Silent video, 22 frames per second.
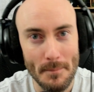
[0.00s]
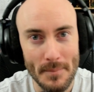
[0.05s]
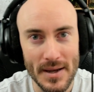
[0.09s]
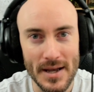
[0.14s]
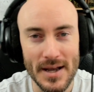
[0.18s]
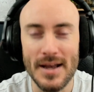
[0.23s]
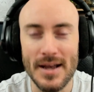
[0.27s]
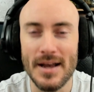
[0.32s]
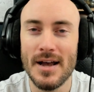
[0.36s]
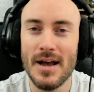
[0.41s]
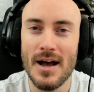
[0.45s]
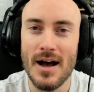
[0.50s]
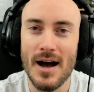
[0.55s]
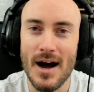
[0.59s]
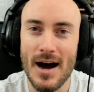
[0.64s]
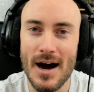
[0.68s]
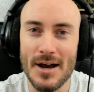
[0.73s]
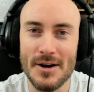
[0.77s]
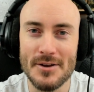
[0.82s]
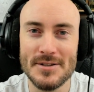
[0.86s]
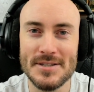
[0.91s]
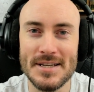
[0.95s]
but
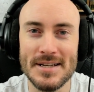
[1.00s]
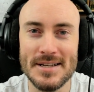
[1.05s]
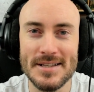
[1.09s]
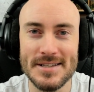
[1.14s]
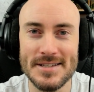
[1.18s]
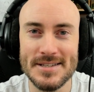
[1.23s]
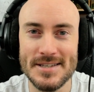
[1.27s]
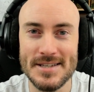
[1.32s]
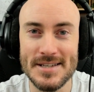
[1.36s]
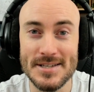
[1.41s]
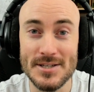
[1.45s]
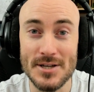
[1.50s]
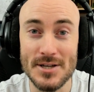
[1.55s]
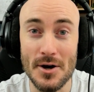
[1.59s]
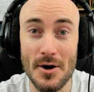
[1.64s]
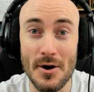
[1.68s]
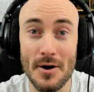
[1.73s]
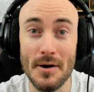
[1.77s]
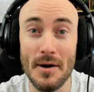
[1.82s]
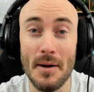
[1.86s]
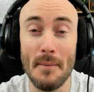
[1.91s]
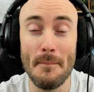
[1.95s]
Otocincluses are